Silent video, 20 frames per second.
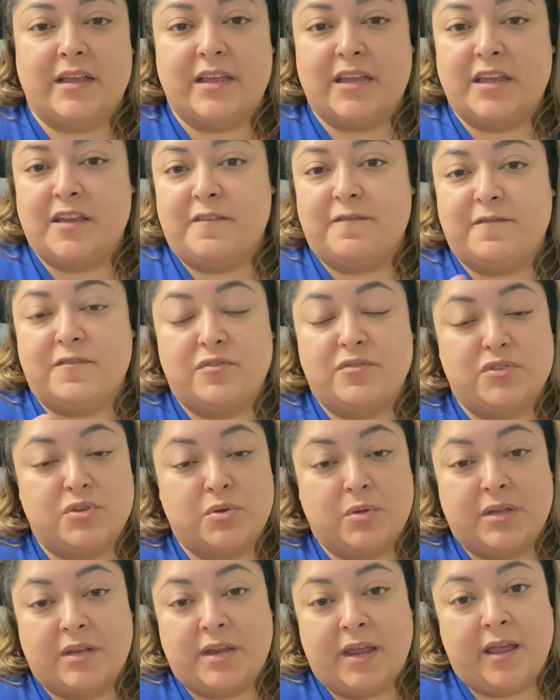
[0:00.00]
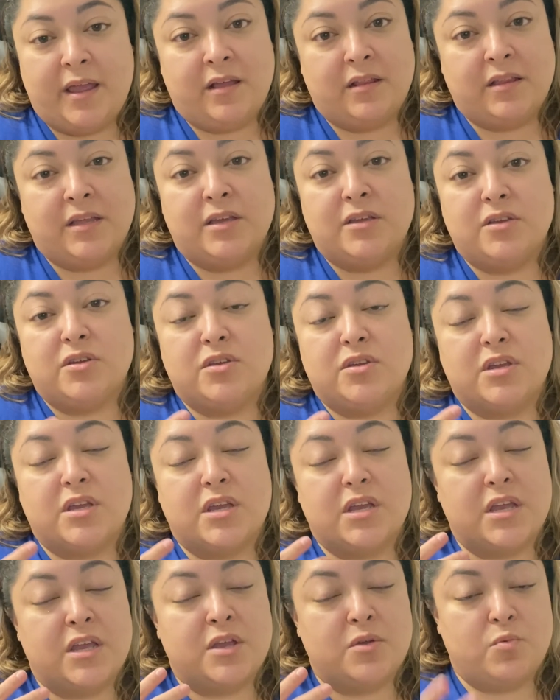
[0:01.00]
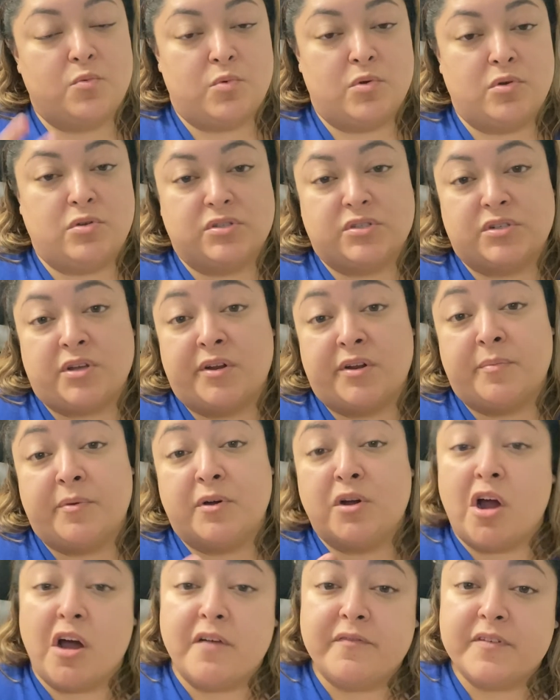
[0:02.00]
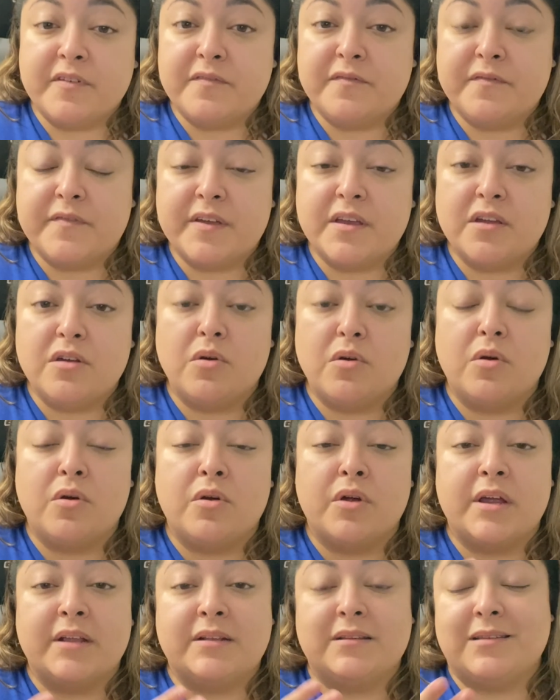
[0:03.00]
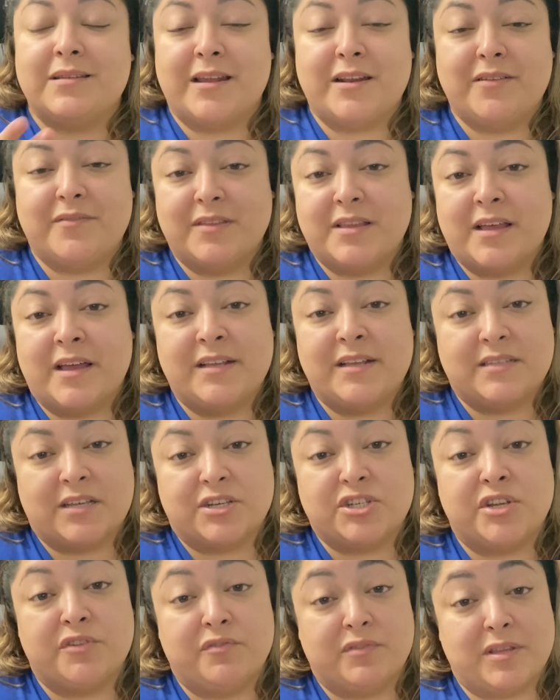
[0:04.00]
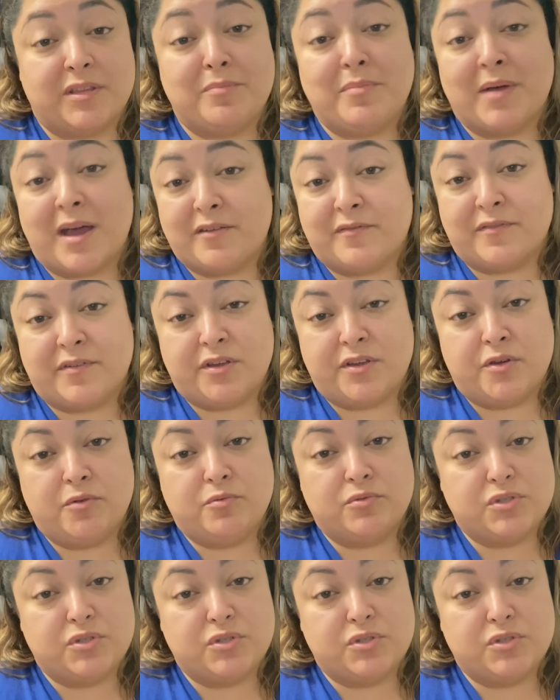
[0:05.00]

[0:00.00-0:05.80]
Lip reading: if you do inhale it, it will start up a coughing fit, or not even that, it's actually really bad for you.